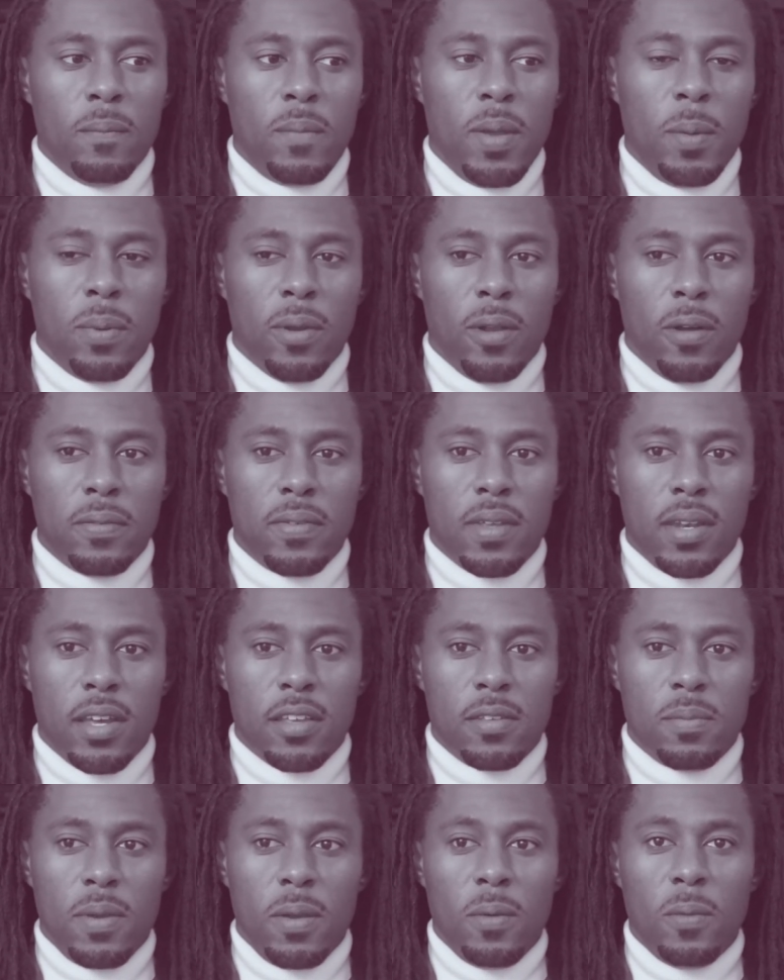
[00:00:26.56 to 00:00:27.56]
People often
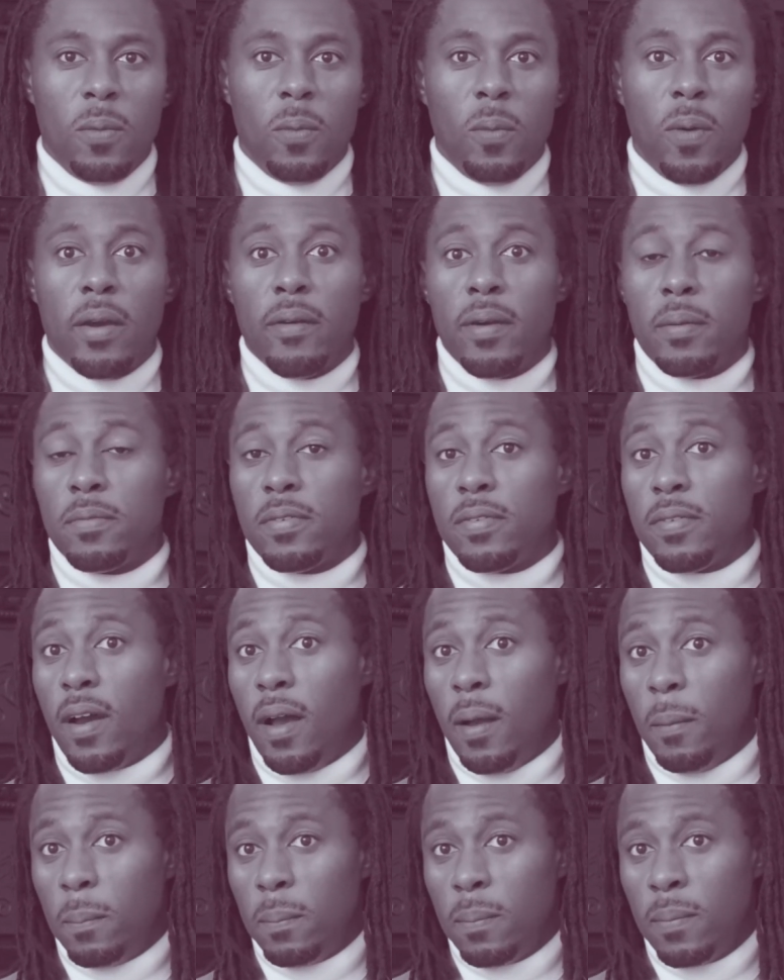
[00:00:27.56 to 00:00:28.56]
ask me where I'm
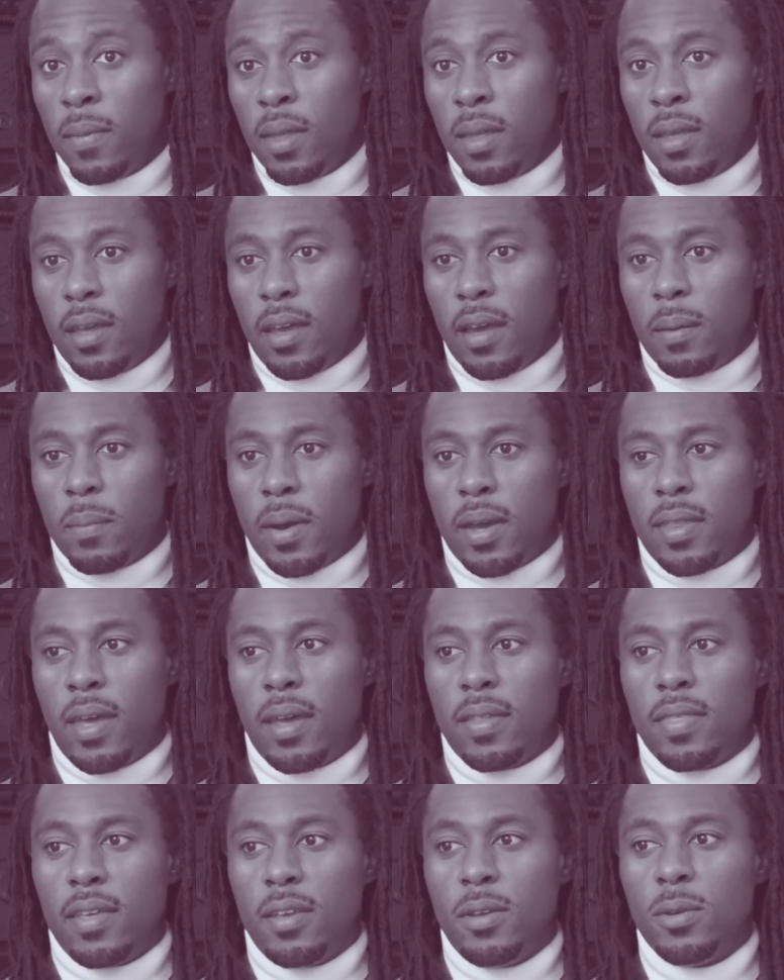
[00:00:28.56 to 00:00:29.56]
from, and by
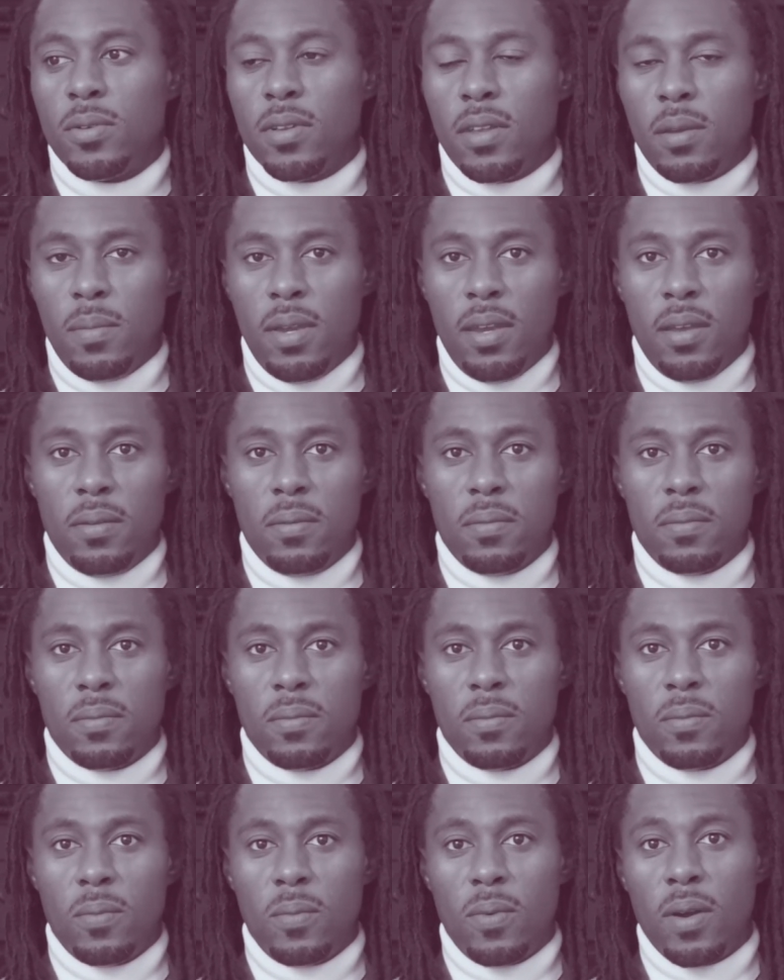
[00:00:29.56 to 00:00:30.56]
that, they usually
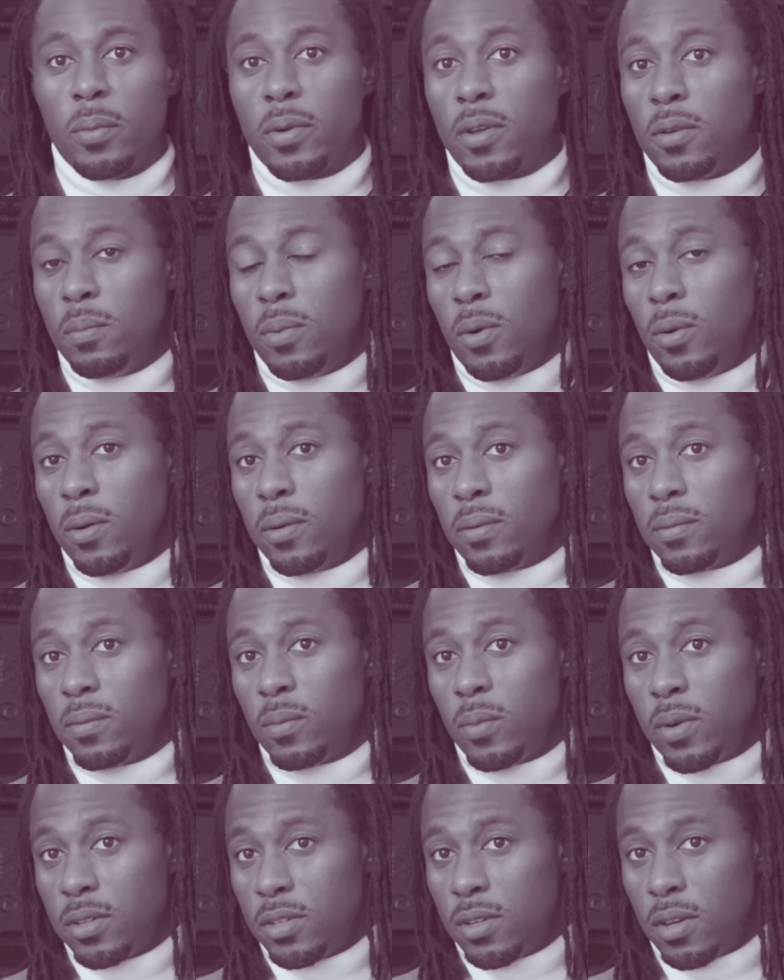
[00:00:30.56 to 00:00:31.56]
mean where were you
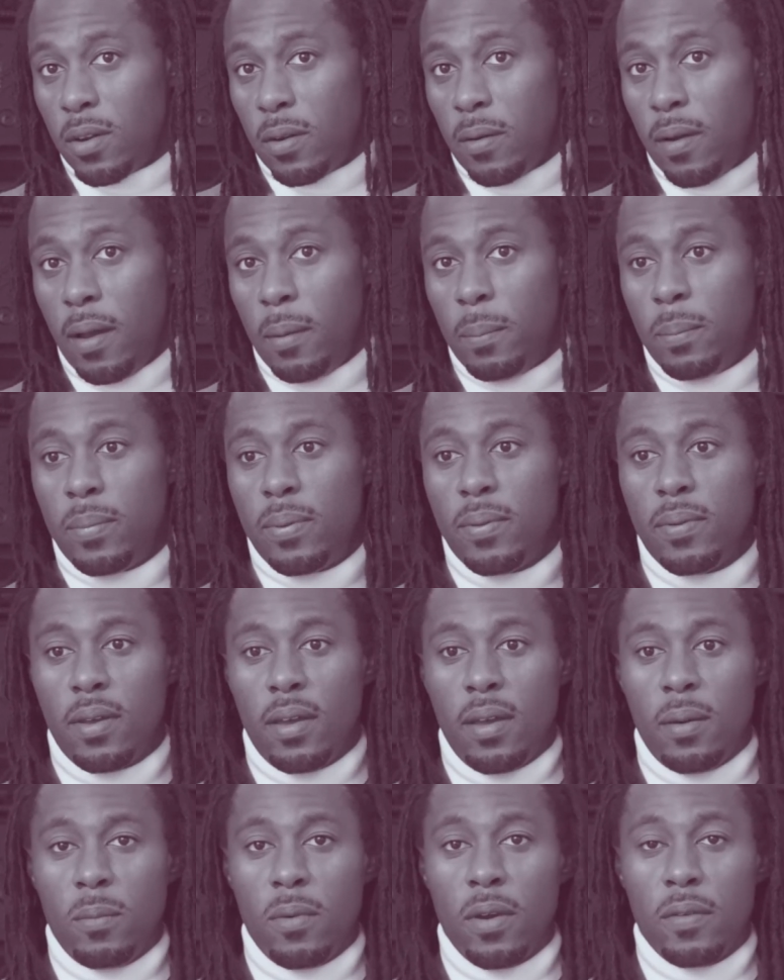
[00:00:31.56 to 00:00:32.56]
born, where did you grow up,
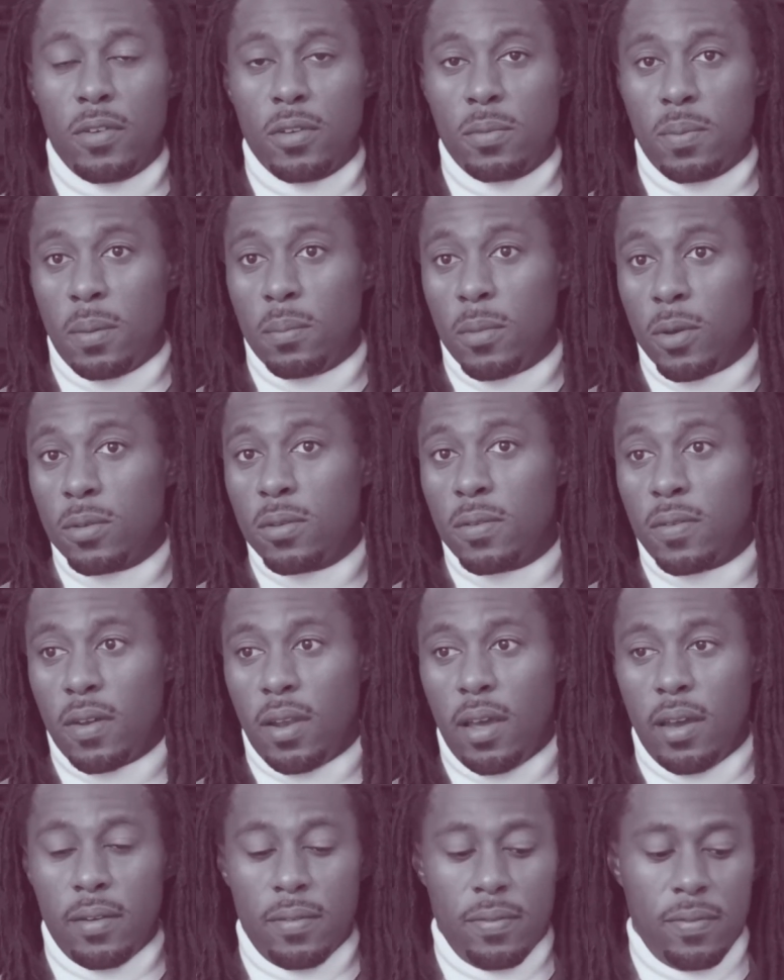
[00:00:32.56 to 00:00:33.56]
where have you spent most of your
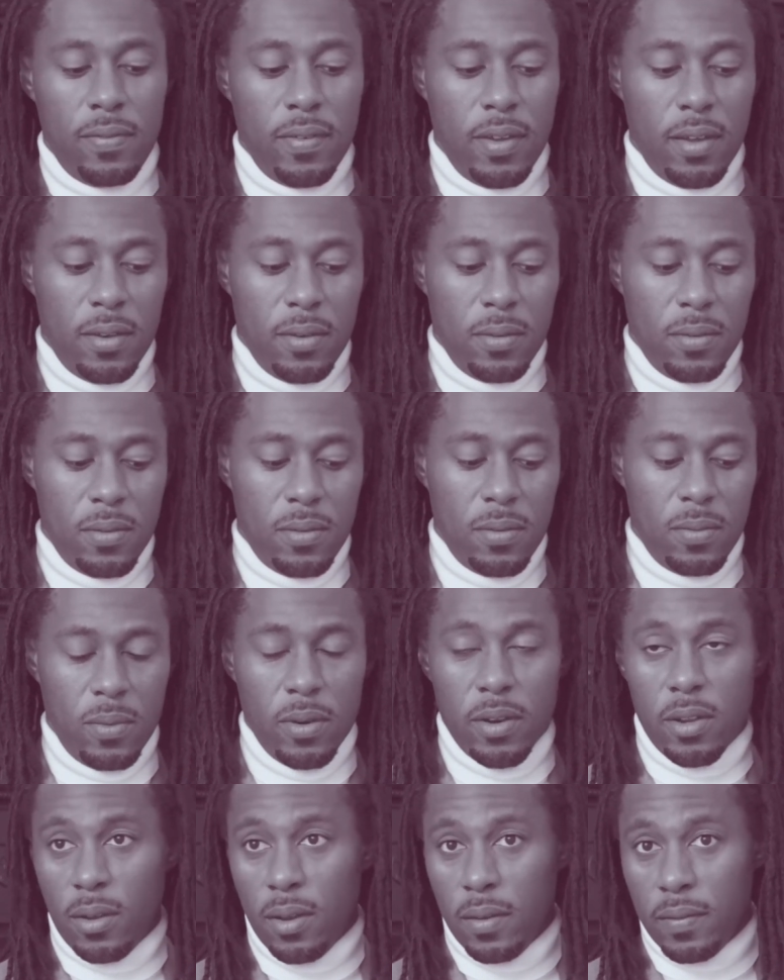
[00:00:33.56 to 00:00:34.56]
life, and
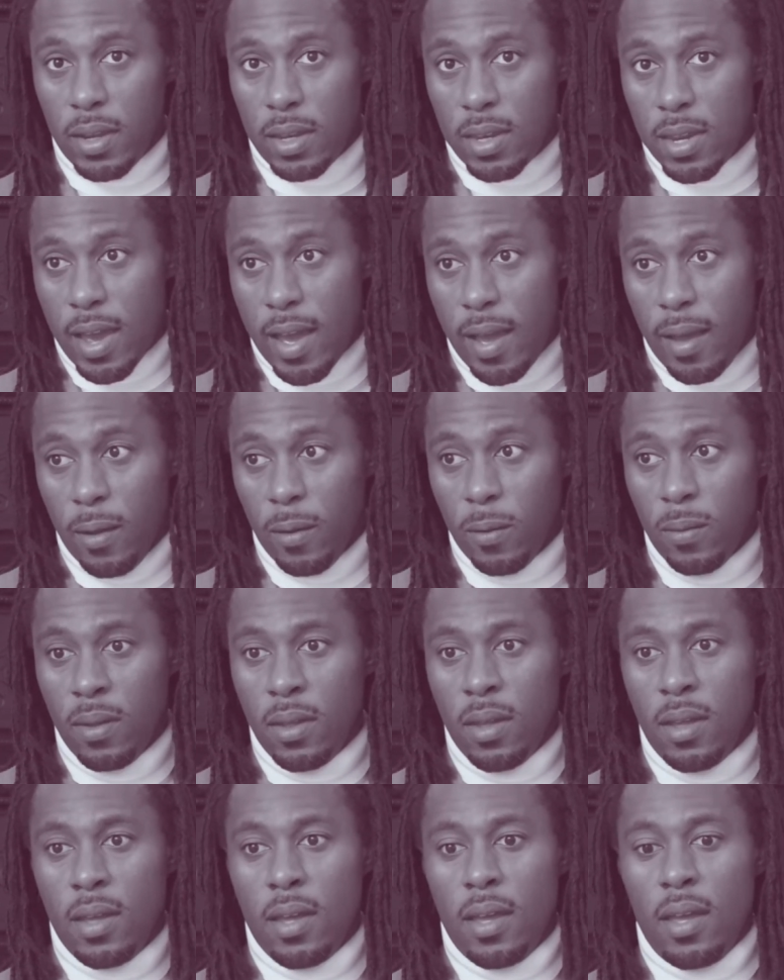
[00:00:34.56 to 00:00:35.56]
where are you living now?
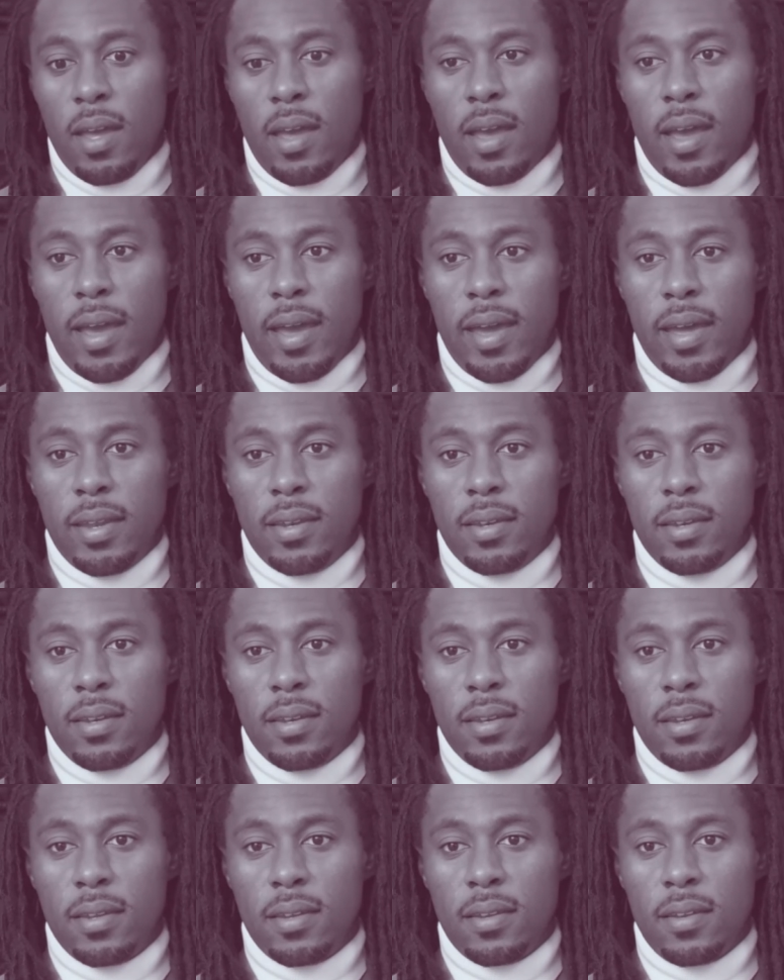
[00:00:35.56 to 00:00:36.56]

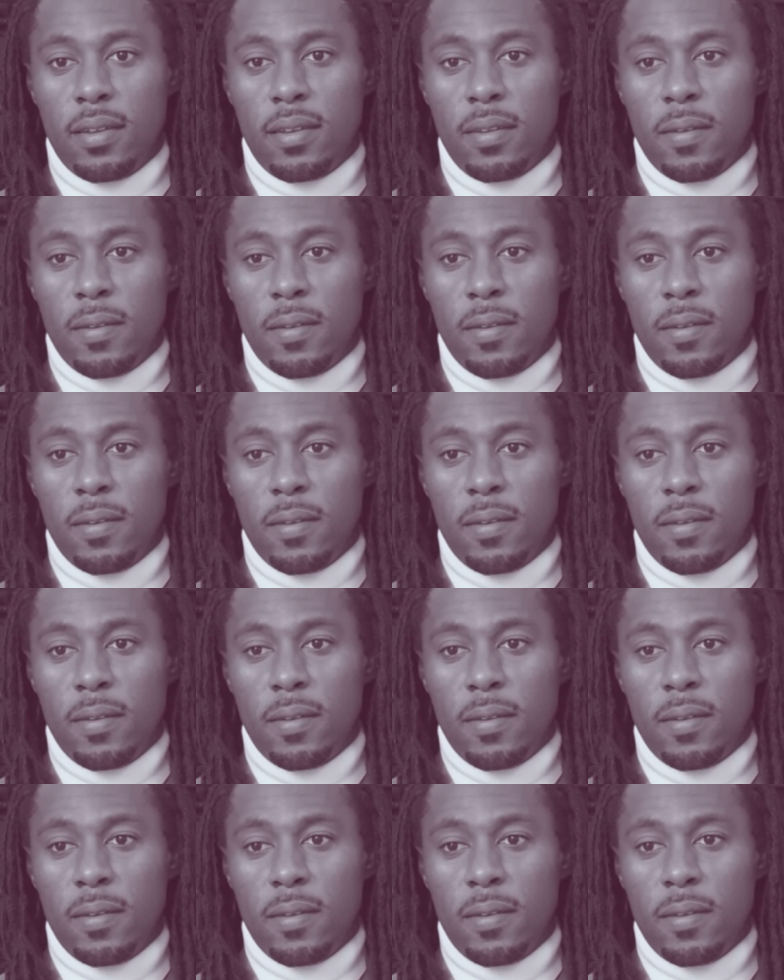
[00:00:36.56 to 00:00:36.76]
And